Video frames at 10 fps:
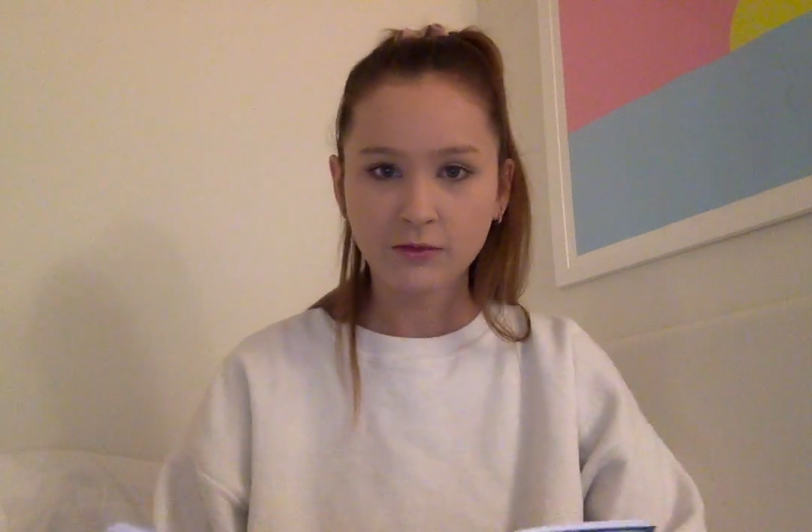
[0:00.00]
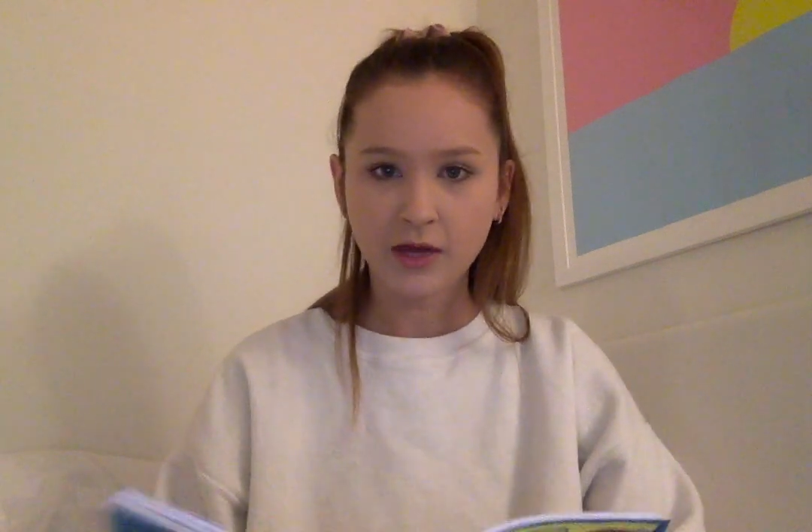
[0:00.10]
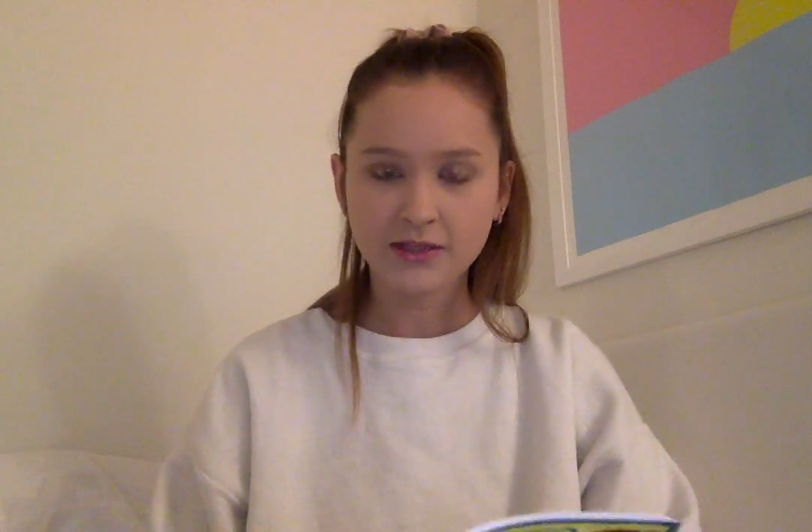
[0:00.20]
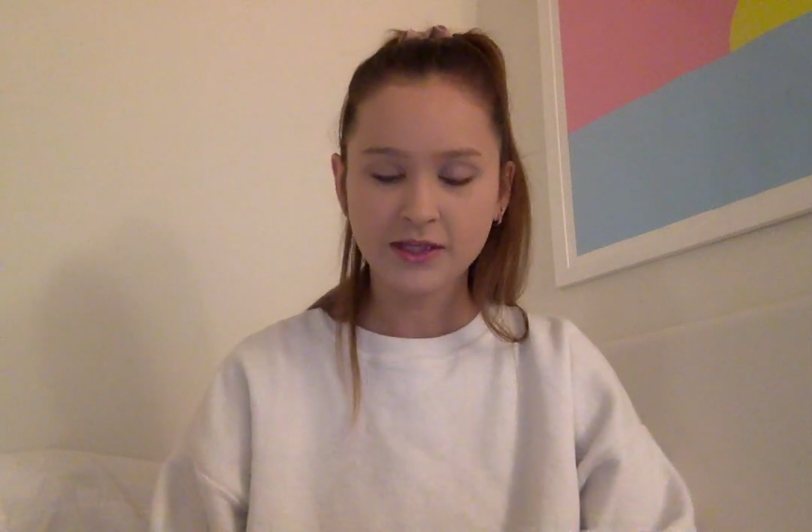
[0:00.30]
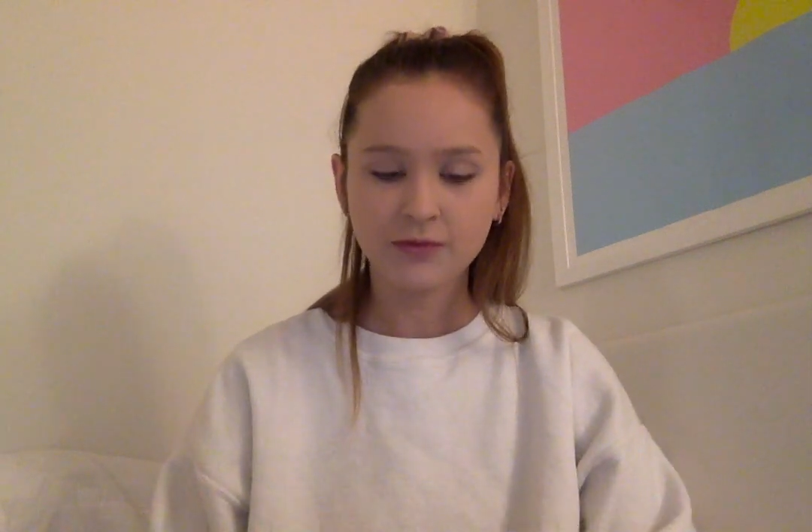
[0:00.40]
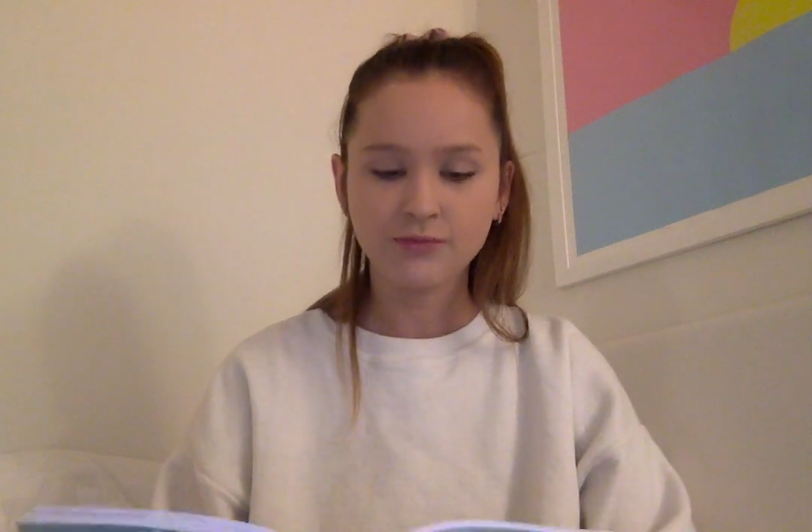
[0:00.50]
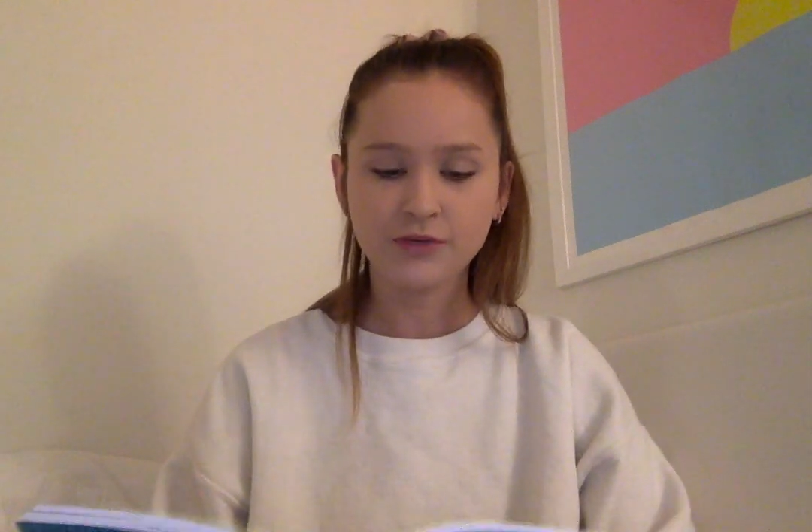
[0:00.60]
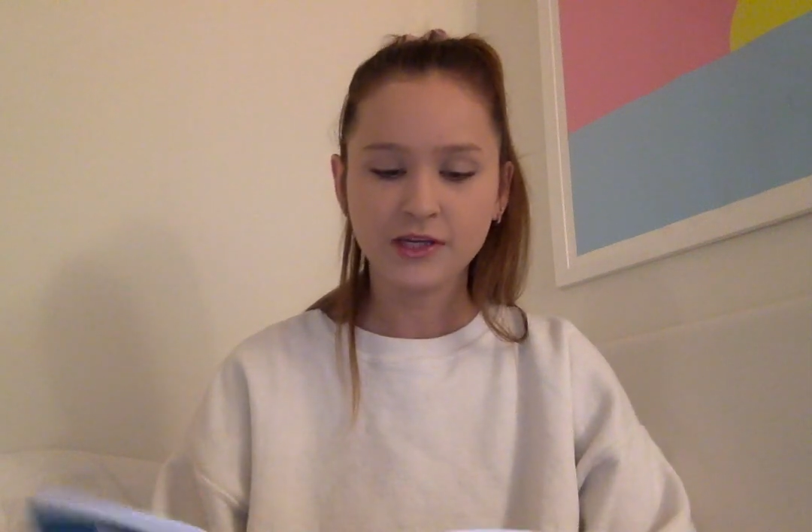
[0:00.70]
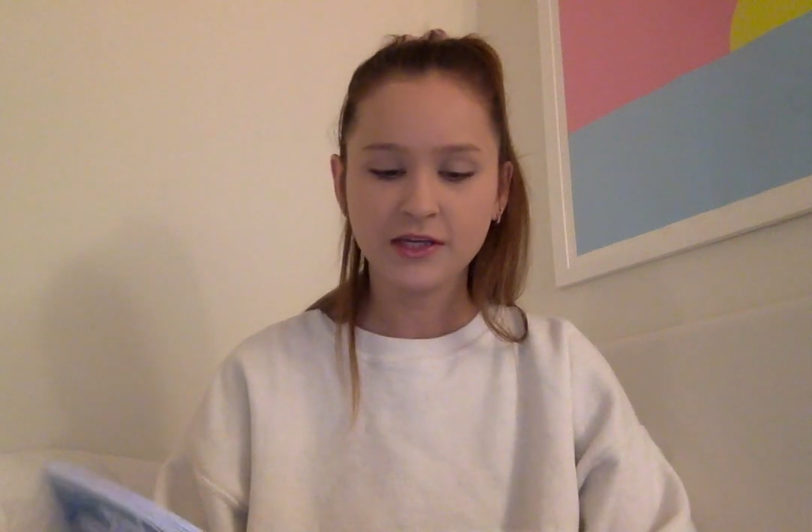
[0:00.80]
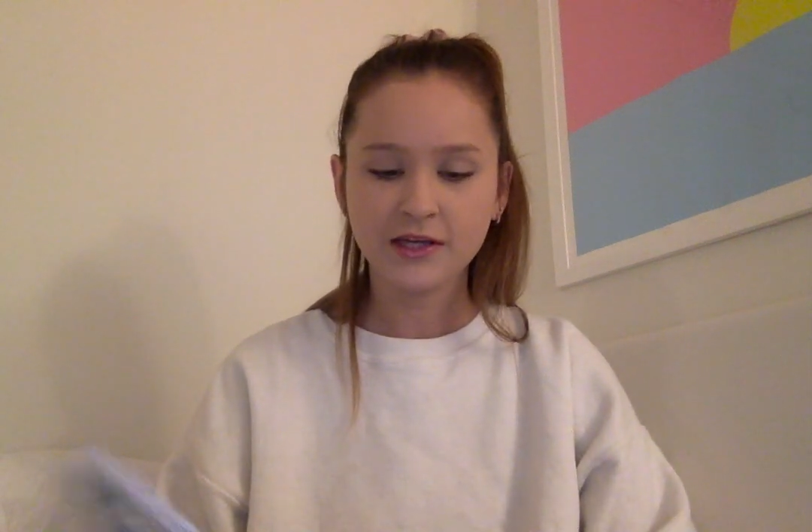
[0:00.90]
as I
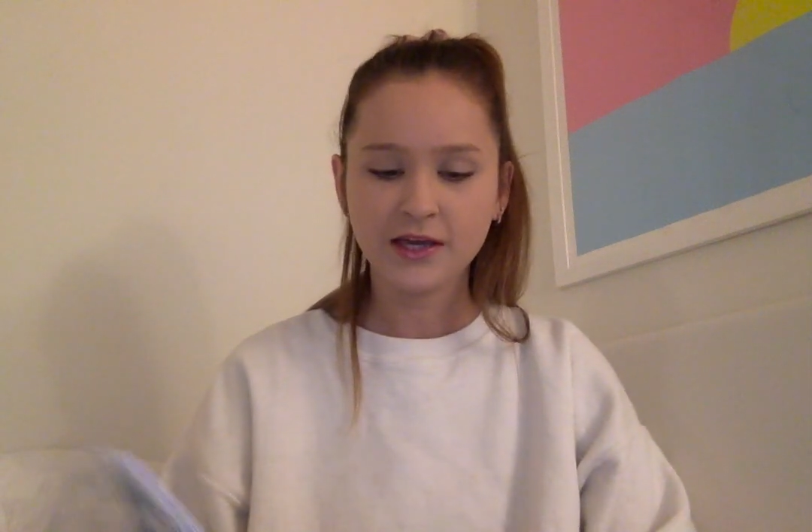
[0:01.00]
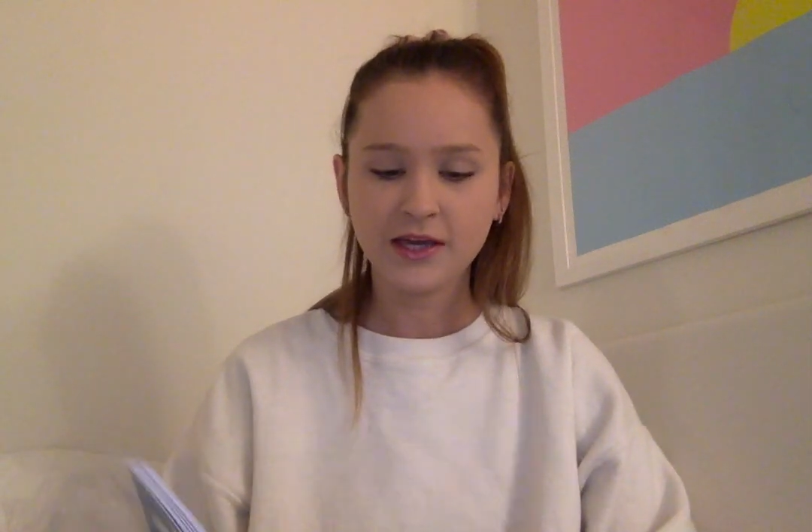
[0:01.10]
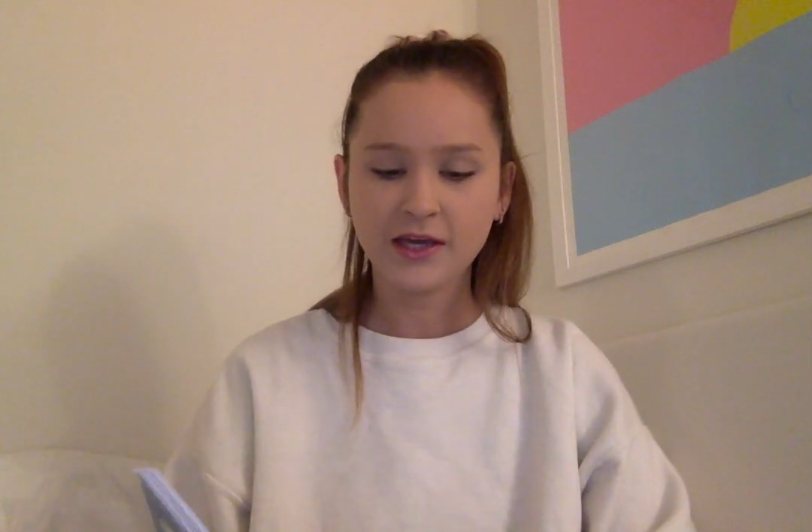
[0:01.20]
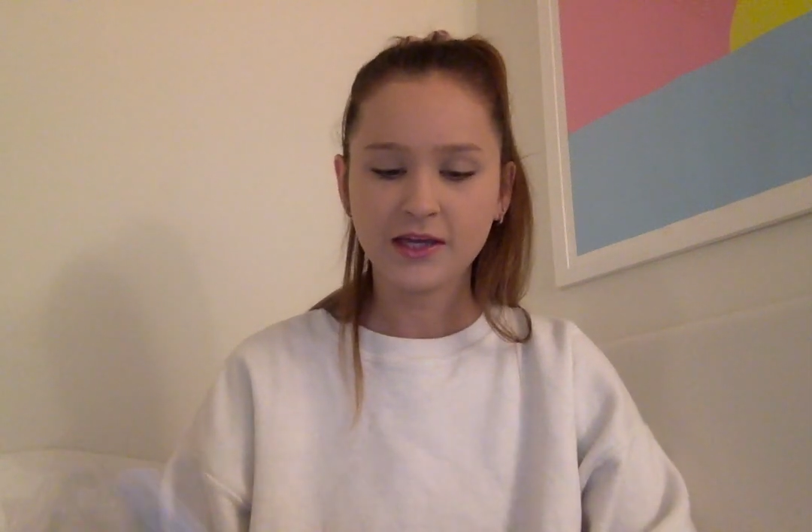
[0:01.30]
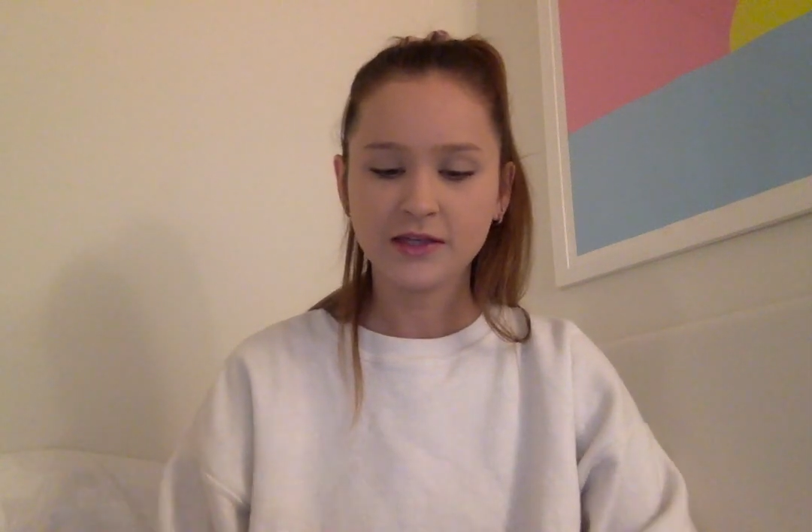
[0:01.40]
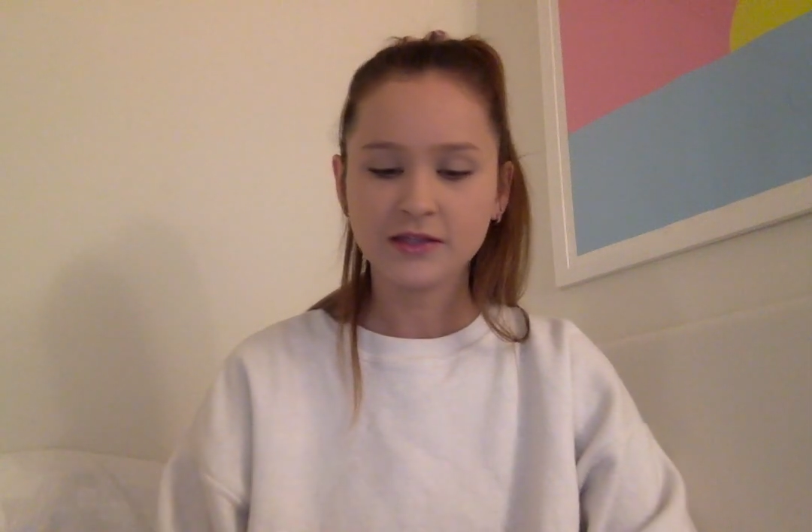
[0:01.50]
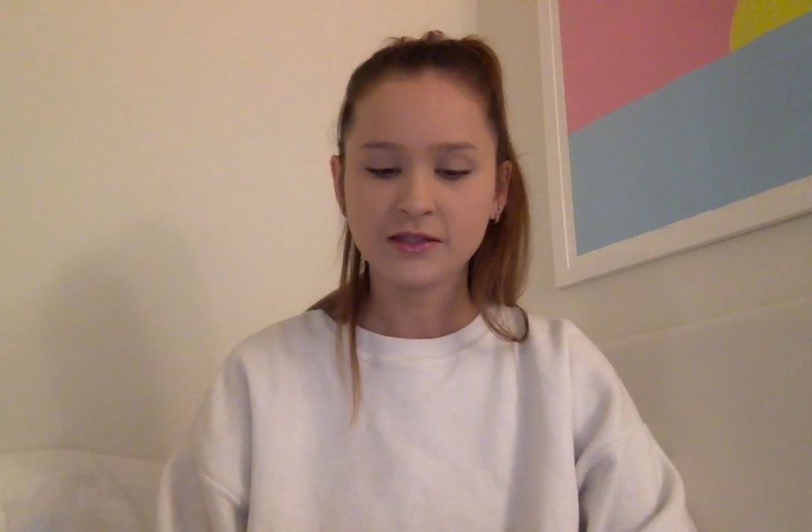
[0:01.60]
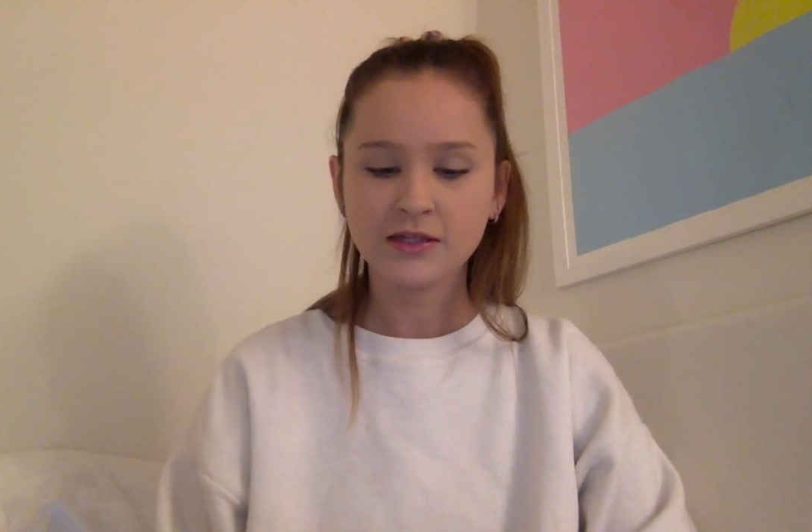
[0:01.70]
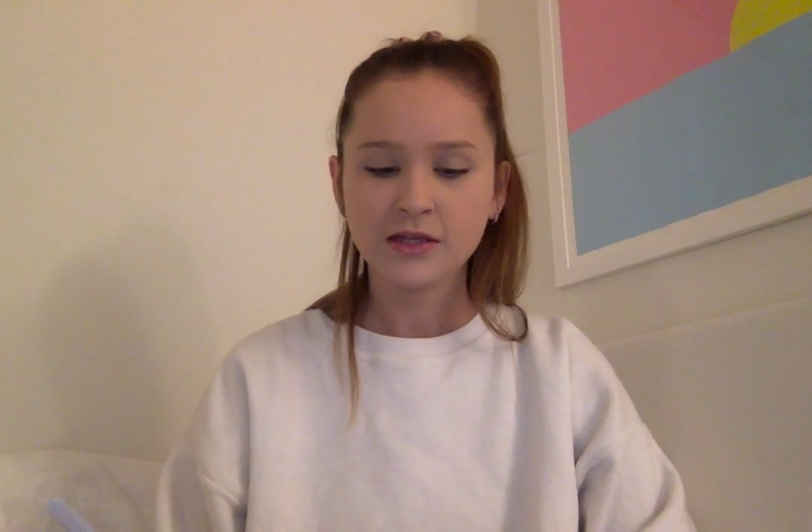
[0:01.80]
read, and